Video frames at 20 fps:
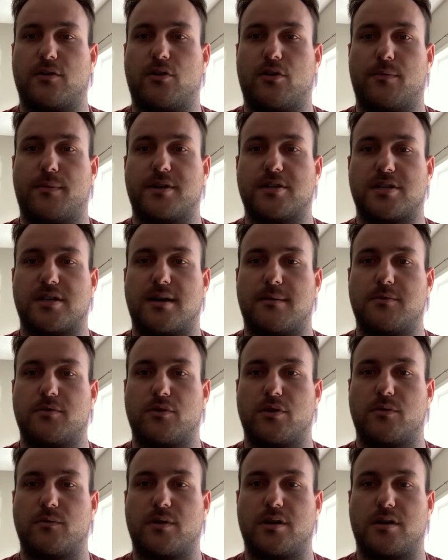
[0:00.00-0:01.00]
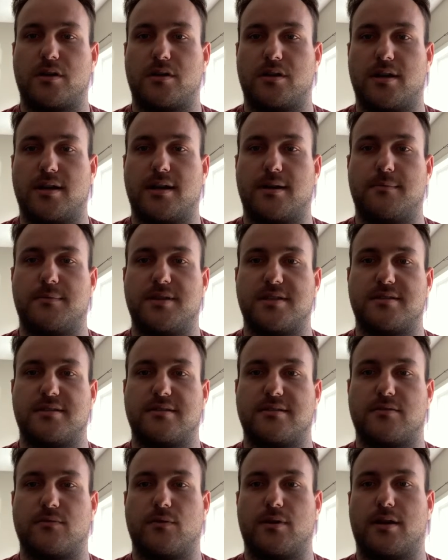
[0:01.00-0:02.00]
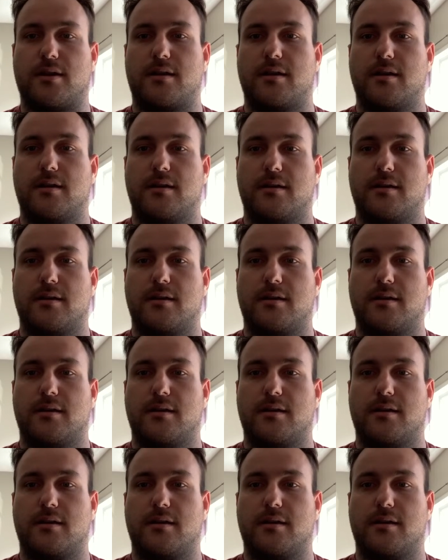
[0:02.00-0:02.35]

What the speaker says: whole bunch of time doing when you got a business to run.